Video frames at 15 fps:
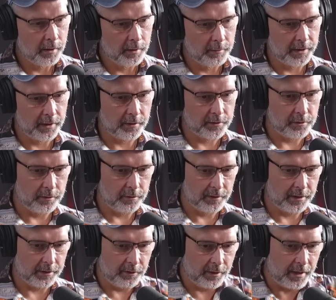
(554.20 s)
because you
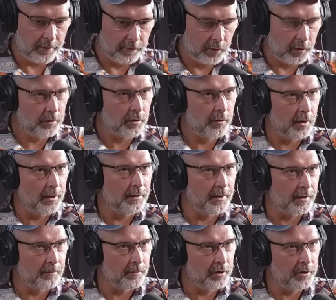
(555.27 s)
then you have
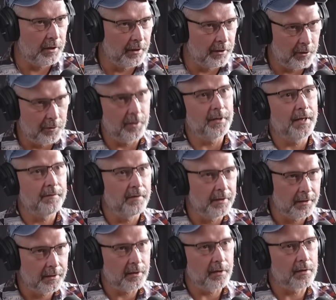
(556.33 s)
non-contact machining. You don't have
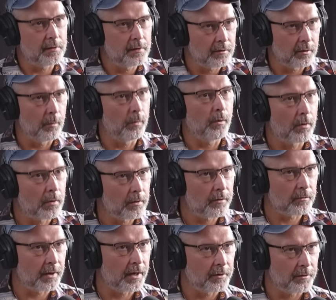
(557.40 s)
any cutters or borers,
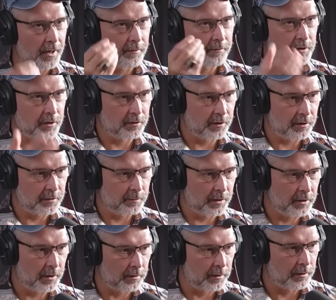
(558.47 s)
right? You have mm. just this hmm.
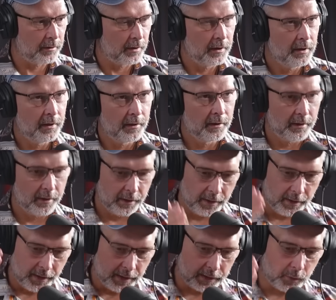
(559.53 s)
material,
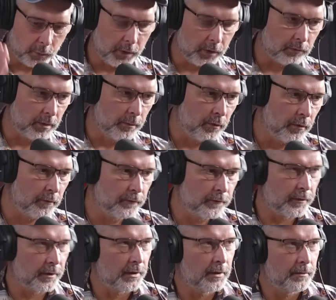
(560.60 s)
and it will
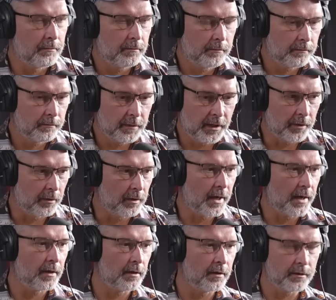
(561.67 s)
remove uh, you know
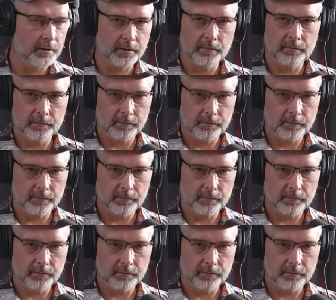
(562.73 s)
layers